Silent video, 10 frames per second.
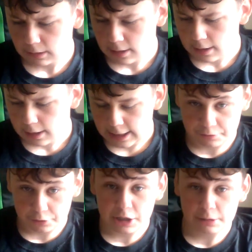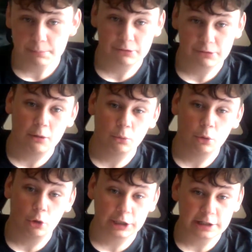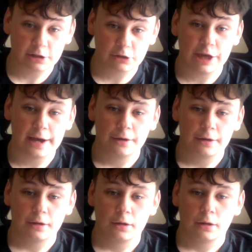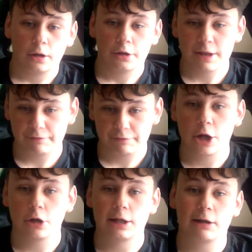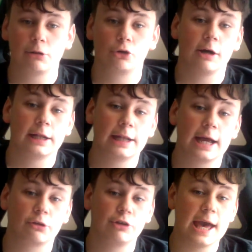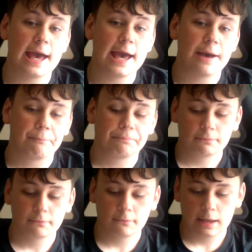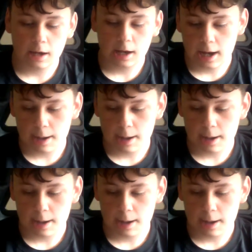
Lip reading: If you did miss out on it this year, definitely go down and try it next year. Like